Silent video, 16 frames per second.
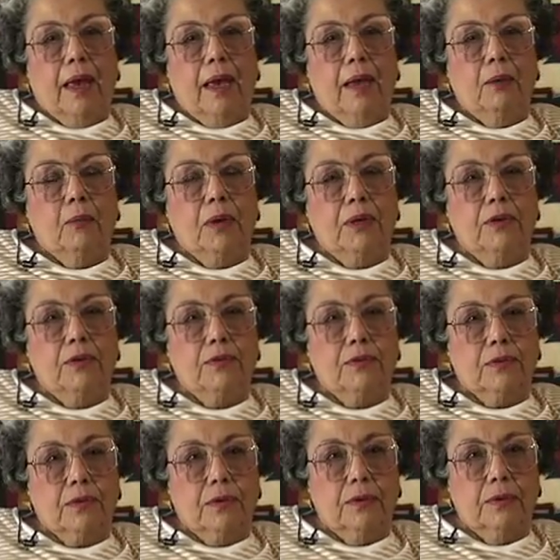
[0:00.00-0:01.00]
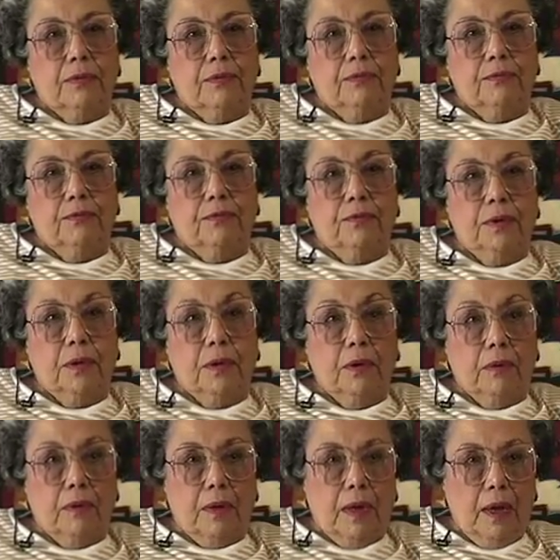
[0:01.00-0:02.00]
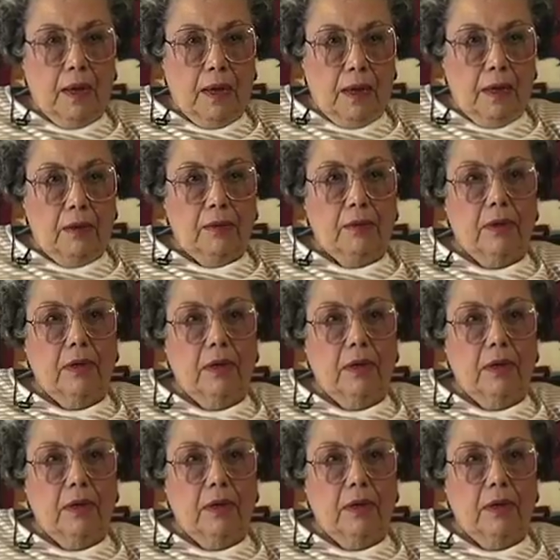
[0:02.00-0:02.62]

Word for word: and we just couldn't figure it out.